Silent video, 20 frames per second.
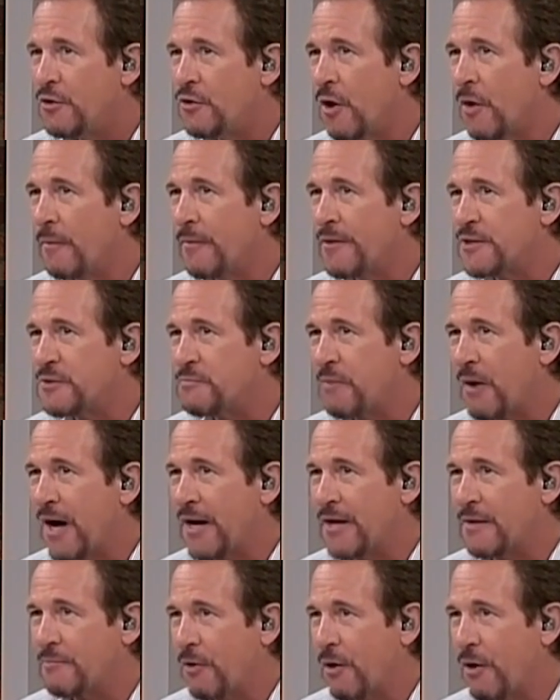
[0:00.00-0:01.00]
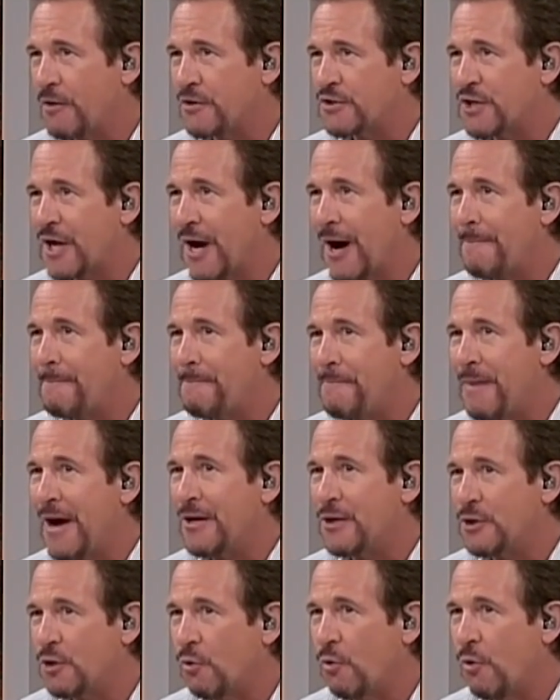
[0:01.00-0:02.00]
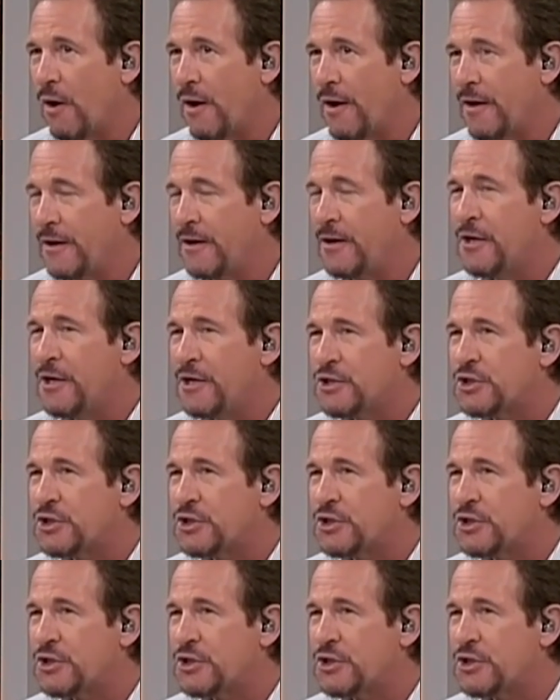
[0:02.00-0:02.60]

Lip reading: Nobody's body parts got bent in a way